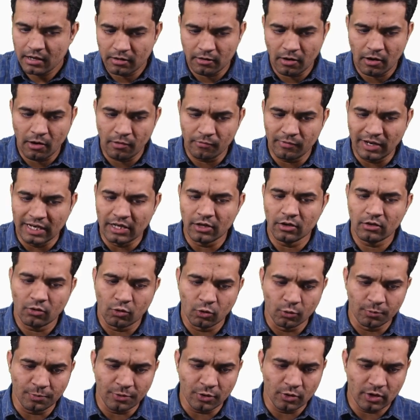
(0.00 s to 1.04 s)
Well,
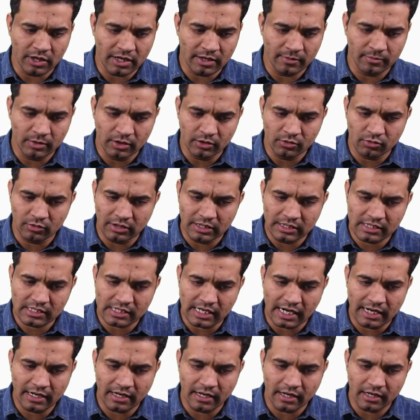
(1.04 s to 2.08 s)
hope you are able to
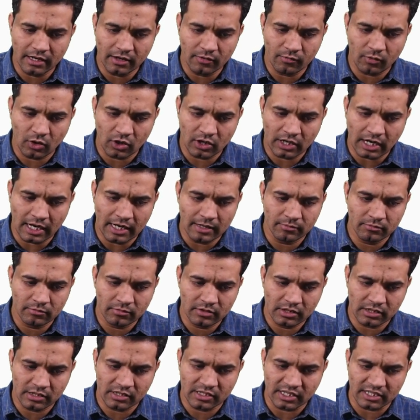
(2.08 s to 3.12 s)
understand here what I
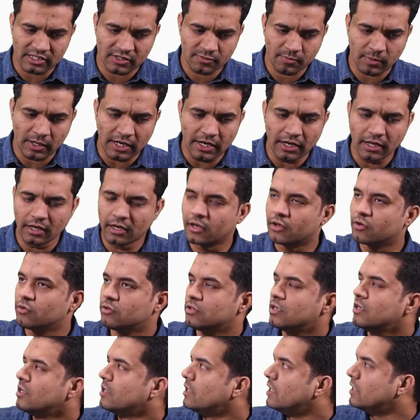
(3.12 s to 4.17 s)
am just explaining
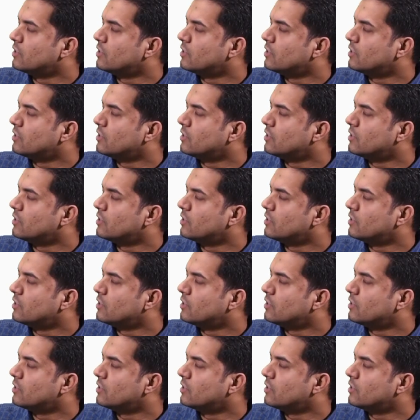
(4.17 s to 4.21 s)
here.